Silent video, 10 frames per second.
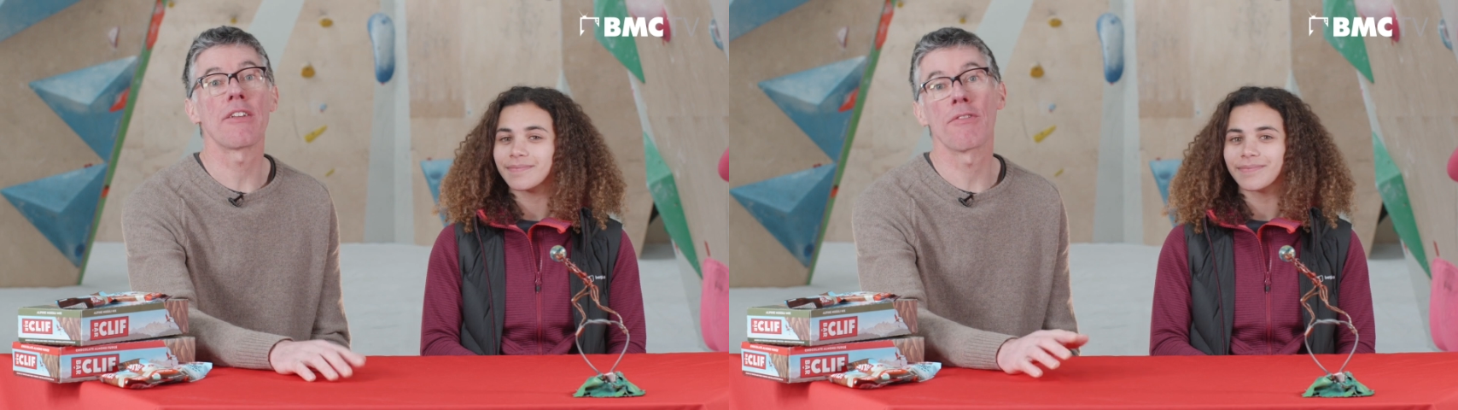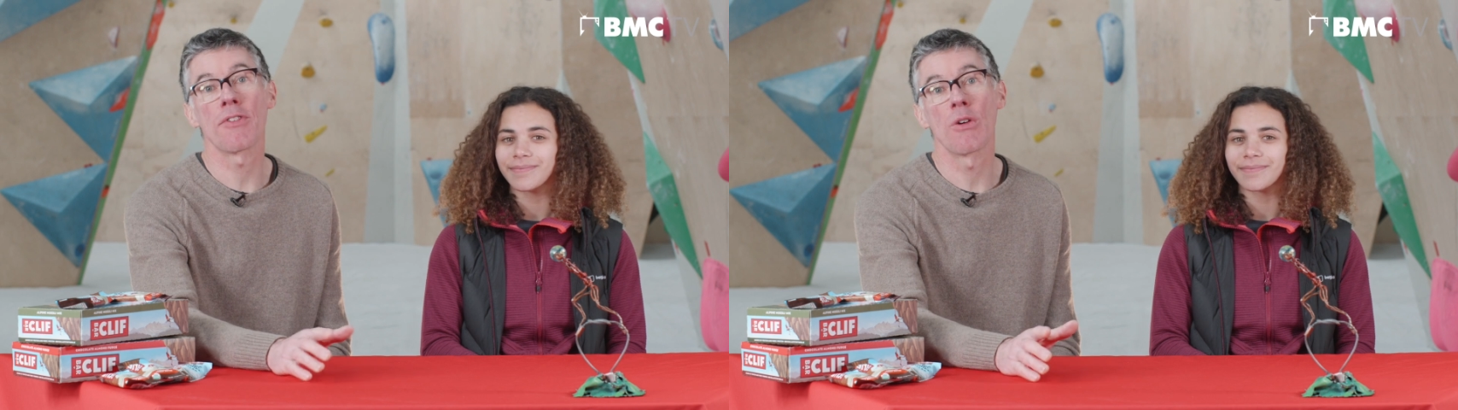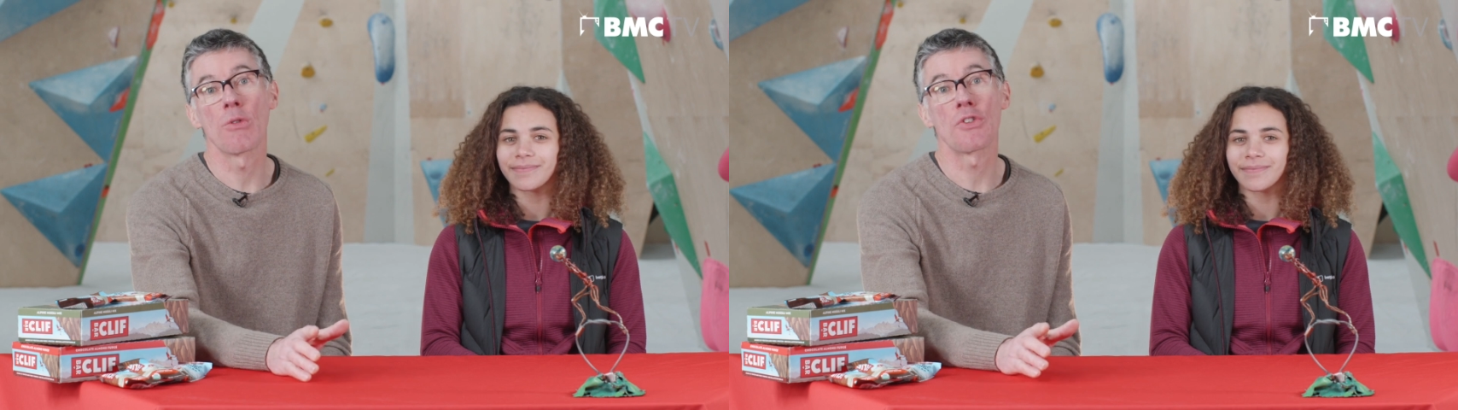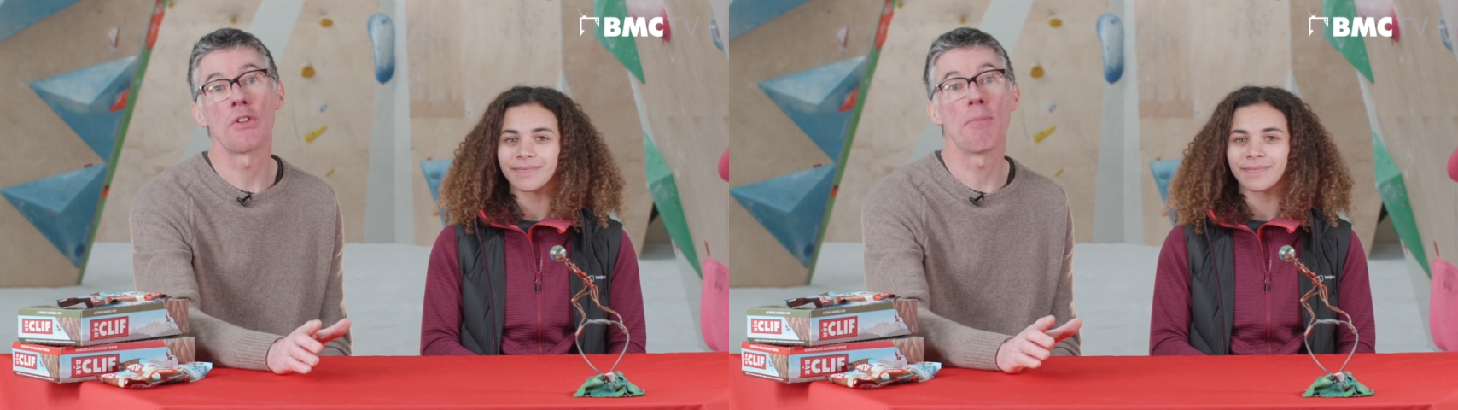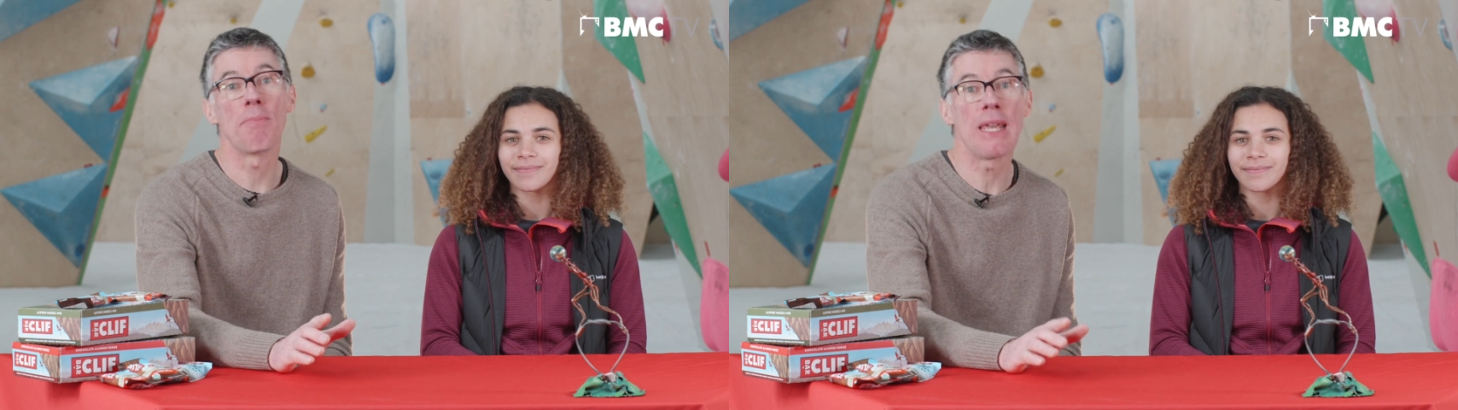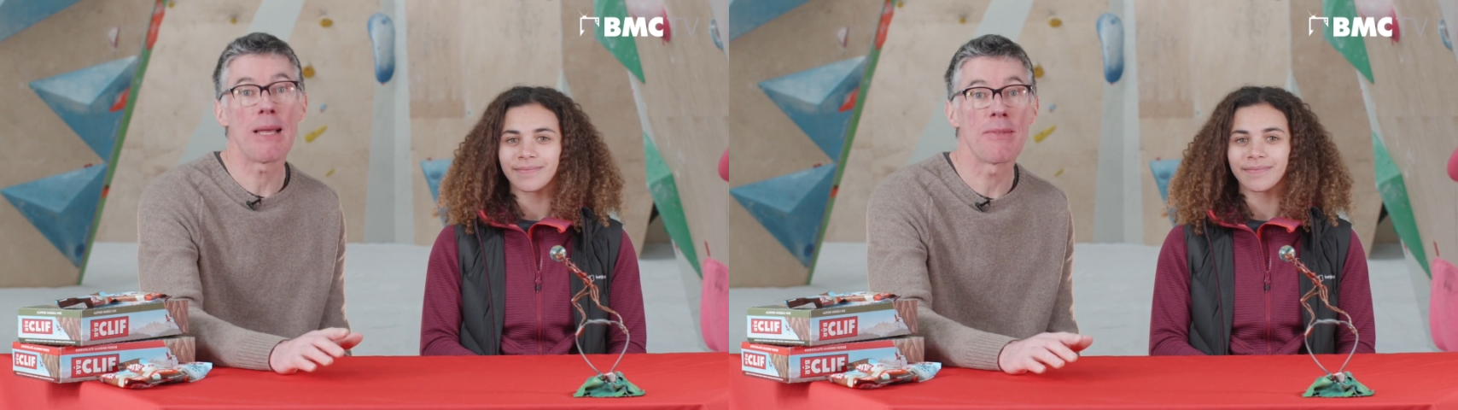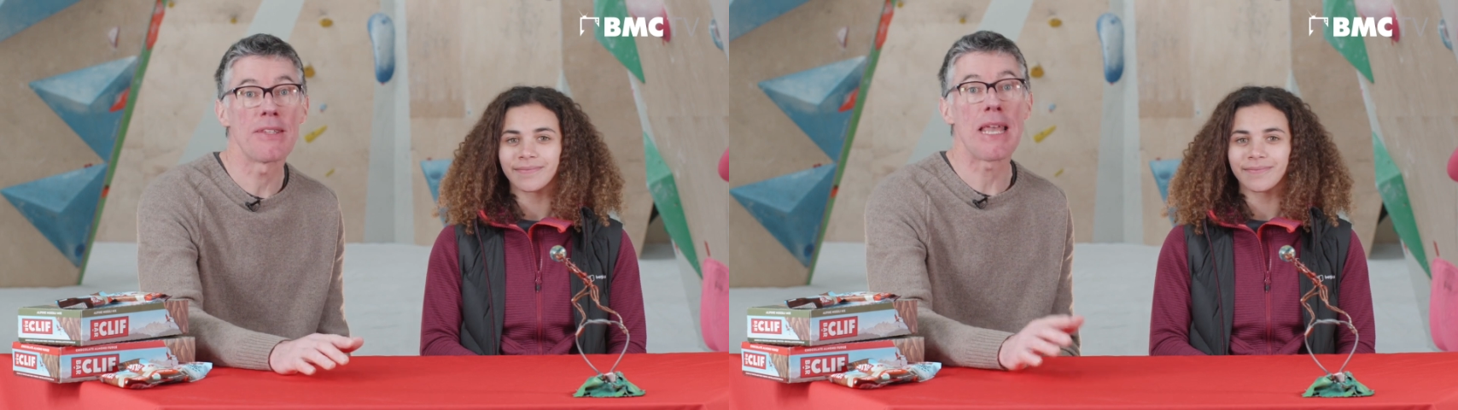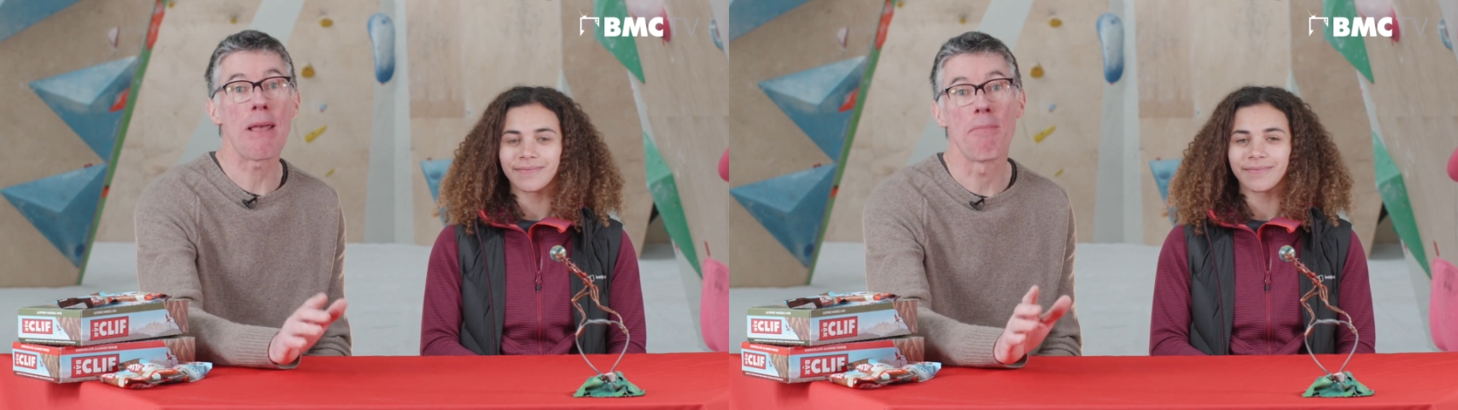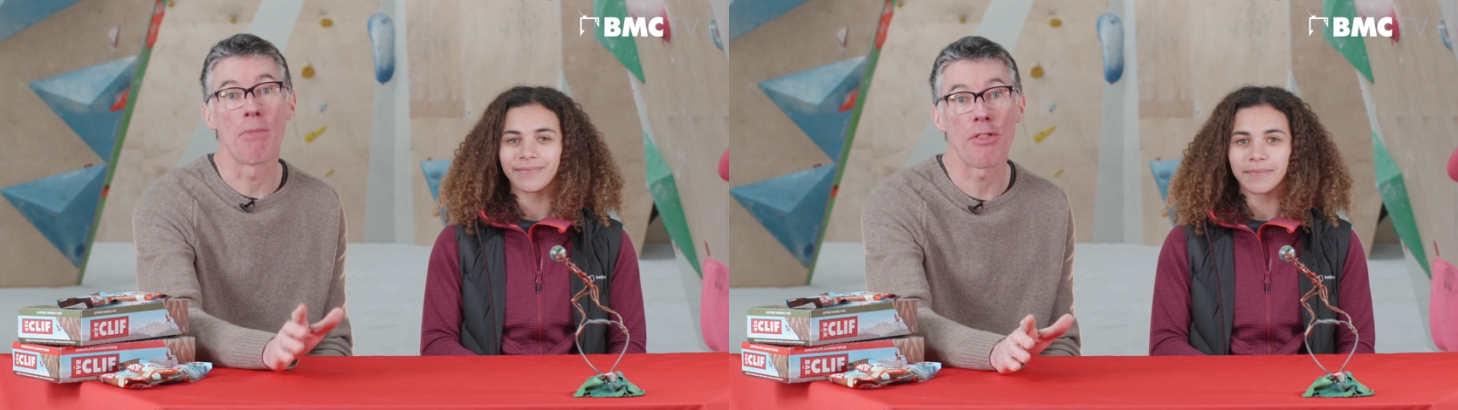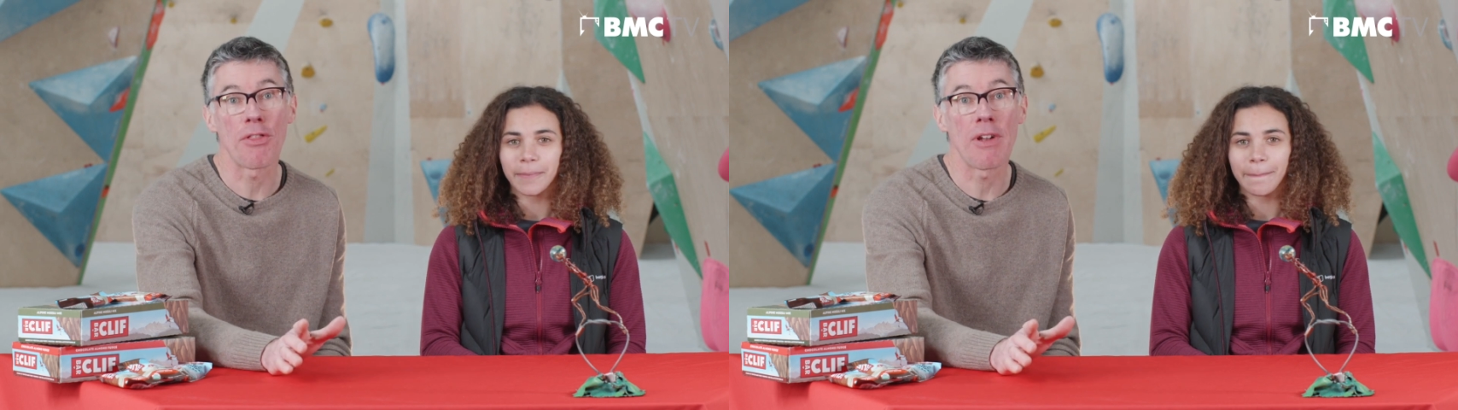Speaker 1: dear viewers, to the BMC
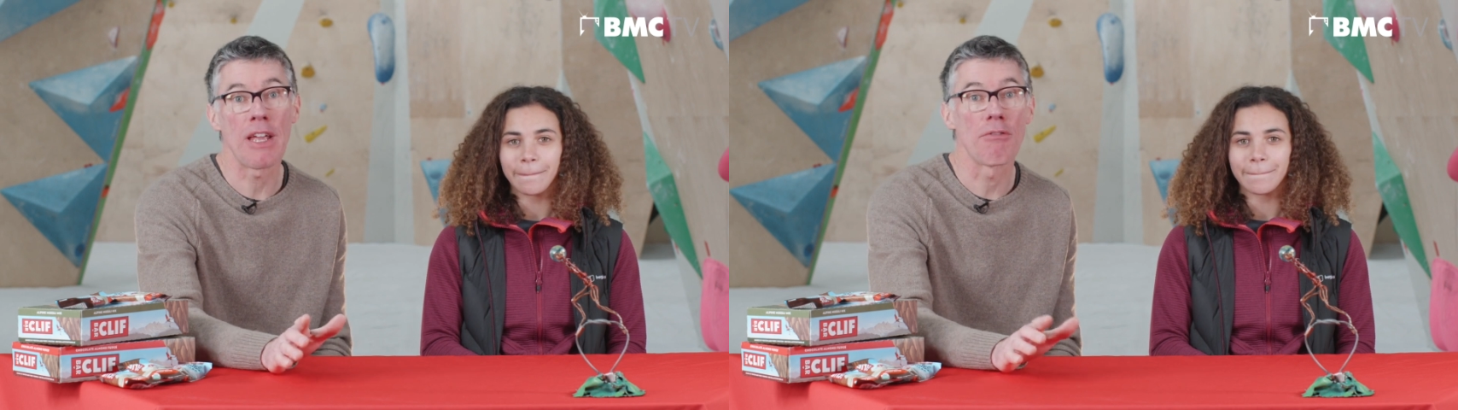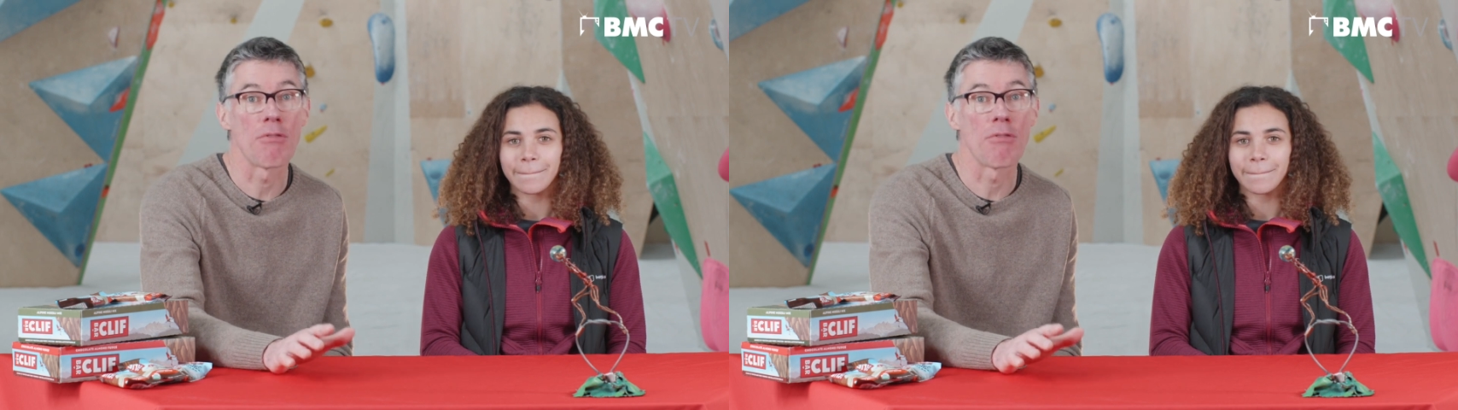Monthly